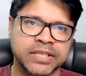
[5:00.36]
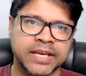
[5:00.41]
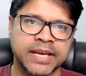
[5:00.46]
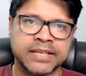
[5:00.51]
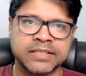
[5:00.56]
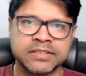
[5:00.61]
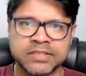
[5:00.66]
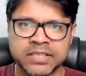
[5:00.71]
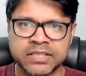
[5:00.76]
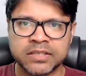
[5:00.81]
the
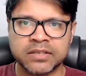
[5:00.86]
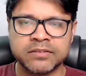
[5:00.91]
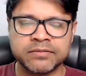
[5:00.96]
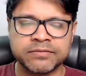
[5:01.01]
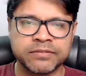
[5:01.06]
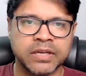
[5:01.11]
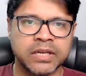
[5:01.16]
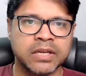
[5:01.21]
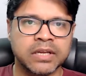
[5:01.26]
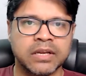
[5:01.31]
exit
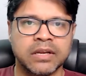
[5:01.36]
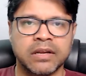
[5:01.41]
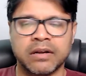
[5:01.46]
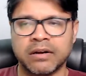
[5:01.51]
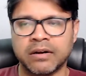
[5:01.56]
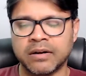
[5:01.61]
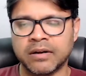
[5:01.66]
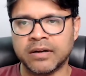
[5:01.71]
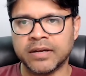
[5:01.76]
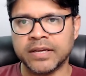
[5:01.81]
of
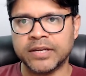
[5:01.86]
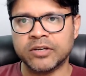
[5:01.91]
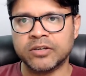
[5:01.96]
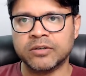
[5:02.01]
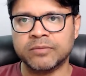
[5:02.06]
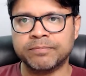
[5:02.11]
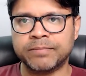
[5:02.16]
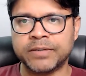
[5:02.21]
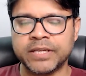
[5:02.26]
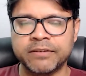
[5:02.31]

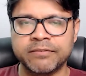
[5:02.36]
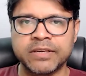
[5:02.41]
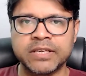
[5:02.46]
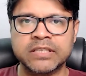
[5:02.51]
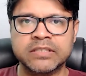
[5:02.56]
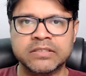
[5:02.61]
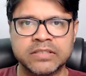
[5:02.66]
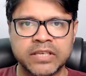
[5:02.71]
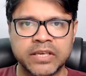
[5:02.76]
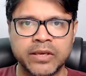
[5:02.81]

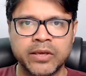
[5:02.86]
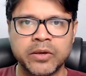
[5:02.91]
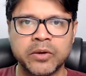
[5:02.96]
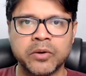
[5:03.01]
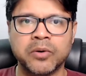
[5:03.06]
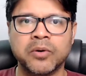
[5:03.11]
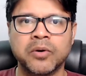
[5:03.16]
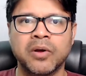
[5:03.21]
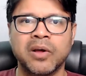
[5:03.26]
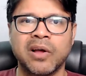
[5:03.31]
previous
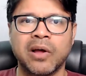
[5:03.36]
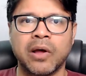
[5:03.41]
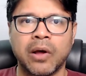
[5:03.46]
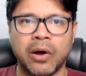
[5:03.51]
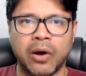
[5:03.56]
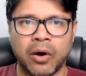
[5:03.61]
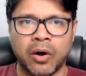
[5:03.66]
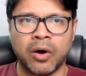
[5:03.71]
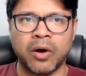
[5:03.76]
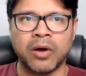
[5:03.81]
CEO,
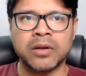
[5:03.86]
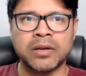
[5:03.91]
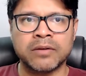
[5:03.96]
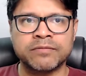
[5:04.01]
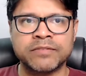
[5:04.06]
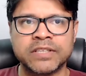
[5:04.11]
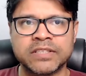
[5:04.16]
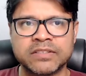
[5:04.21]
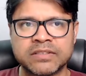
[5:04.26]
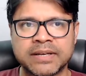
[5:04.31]
all
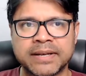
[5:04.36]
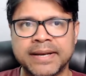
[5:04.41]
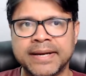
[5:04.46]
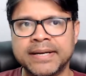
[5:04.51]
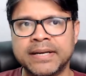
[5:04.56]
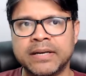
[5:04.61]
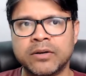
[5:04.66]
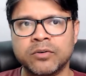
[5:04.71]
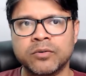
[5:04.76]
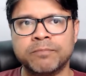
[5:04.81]
of this
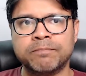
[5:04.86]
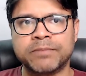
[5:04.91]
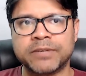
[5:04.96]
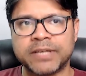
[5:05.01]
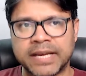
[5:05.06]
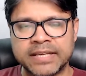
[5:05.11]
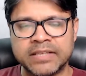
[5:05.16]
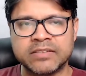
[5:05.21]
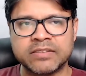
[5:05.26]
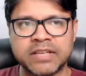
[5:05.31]
led to
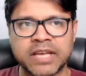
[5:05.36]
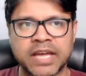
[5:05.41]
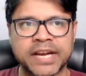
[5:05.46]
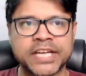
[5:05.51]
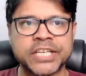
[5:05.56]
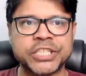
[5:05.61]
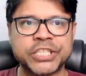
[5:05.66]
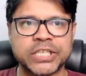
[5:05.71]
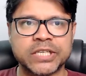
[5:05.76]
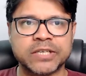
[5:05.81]
price
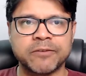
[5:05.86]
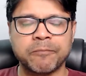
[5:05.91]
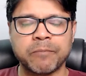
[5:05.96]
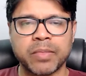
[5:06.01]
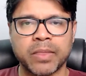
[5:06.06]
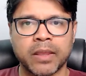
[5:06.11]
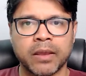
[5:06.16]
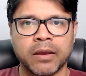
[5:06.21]
correction.